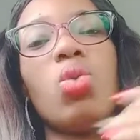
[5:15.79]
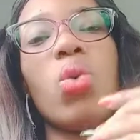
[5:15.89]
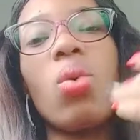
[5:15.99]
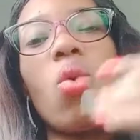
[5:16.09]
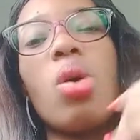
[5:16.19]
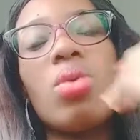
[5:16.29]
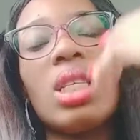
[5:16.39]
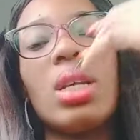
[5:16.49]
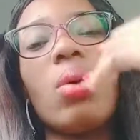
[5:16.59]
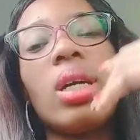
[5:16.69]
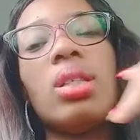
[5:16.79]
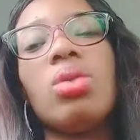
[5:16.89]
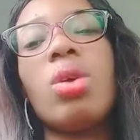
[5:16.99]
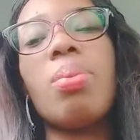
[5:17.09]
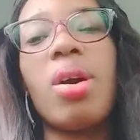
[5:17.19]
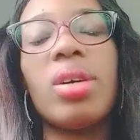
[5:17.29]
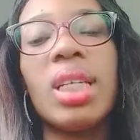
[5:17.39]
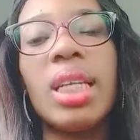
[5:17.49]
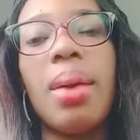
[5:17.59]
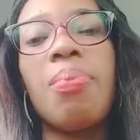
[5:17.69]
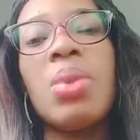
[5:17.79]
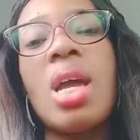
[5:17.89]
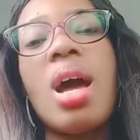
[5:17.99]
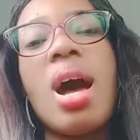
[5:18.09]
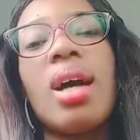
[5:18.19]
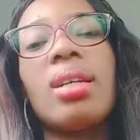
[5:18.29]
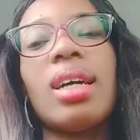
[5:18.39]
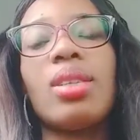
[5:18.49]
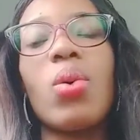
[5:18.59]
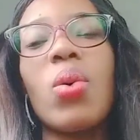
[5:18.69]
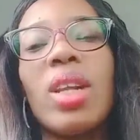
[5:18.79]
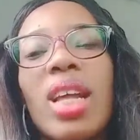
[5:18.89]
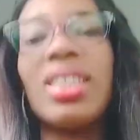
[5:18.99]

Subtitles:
doing what we say we're going to do about them, and all that.